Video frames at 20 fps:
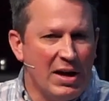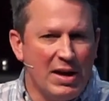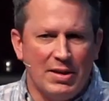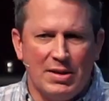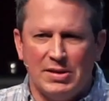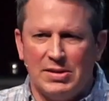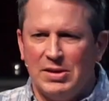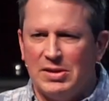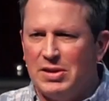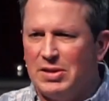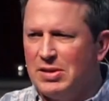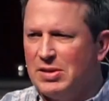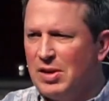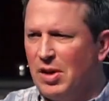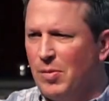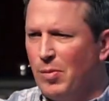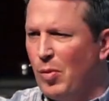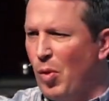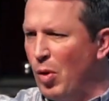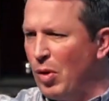This isn't
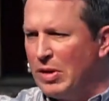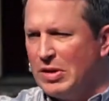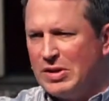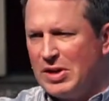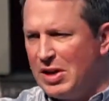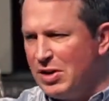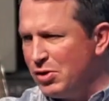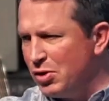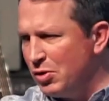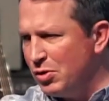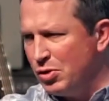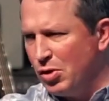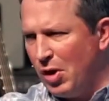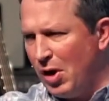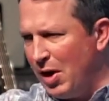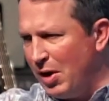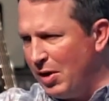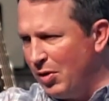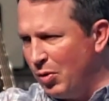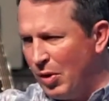some organization
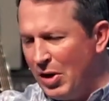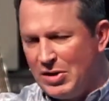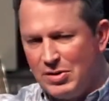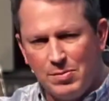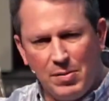trying to raise